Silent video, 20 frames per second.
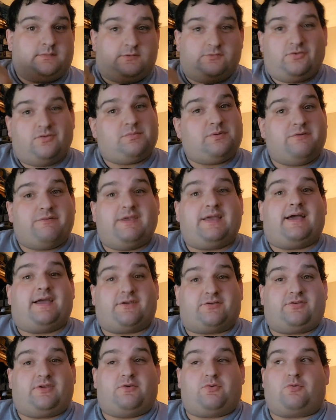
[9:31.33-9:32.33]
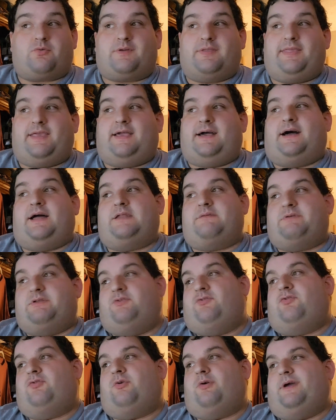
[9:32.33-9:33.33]
This is a movie I actually really kind of
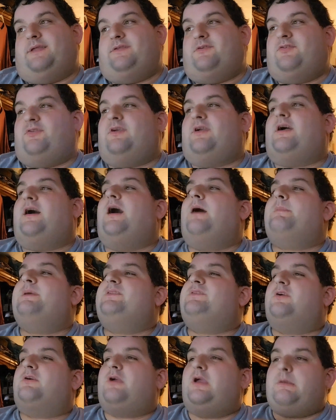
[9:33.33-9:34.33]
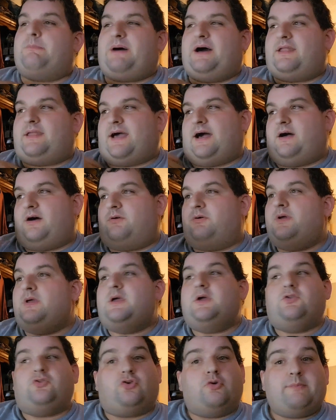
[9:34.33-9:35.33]
enjoy. This is a commentary about how
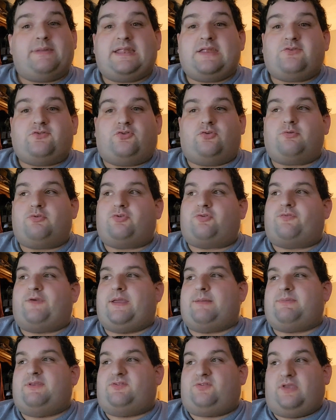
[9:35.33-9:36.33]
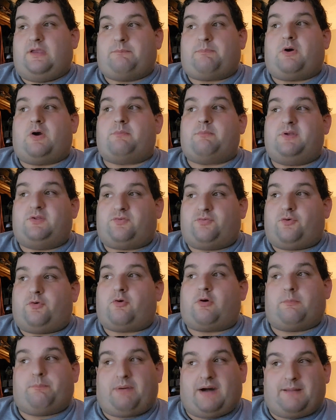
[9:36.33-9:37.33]
too many Jewish families see a bar mitzvah
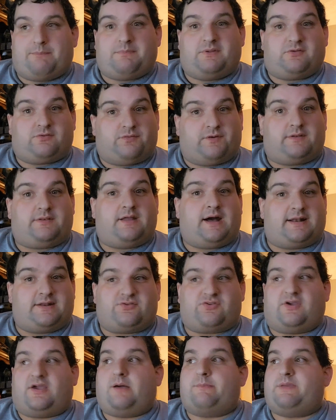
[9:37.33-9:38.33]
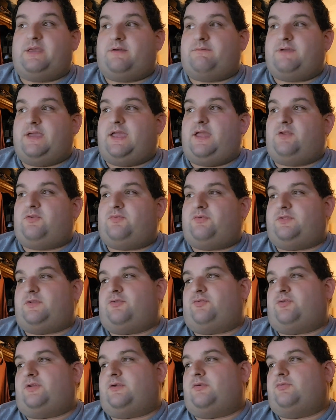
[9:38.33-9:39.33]
or bat mitzvah not as a coming of age for
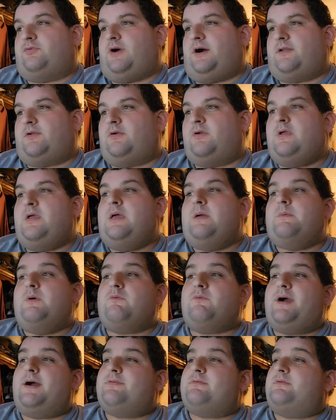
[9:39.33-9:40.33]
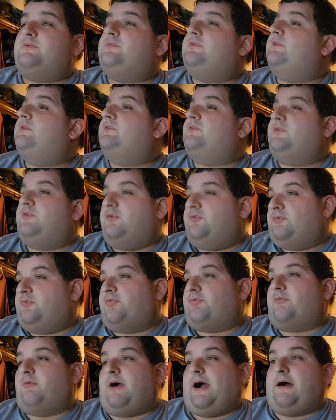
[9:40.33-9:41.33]
their son or daughter, but rather as an excuse
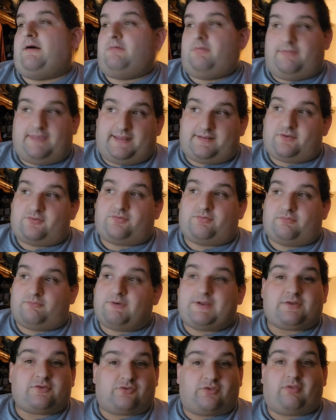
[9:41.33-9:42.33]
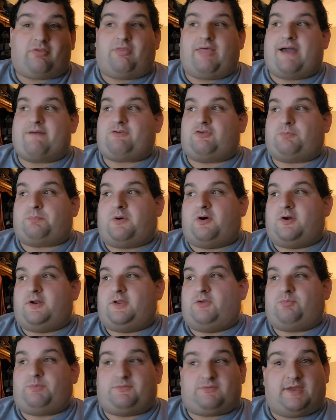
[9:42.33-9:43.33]
to throw outrageously lavish
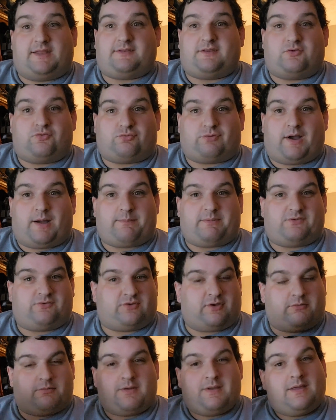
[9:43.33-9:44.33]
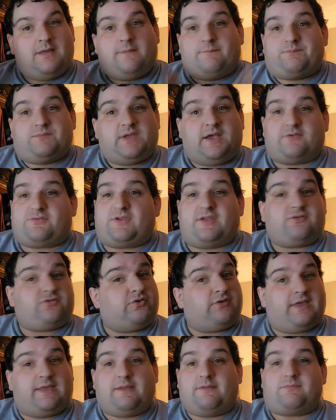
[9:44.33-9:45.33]
parties which end in drama. So,
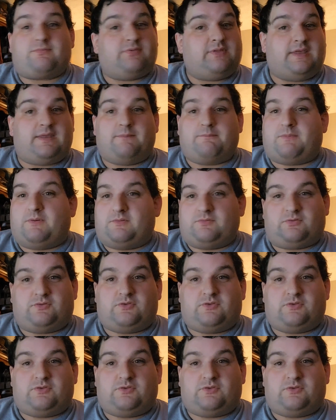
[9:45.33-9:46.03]
essentially, the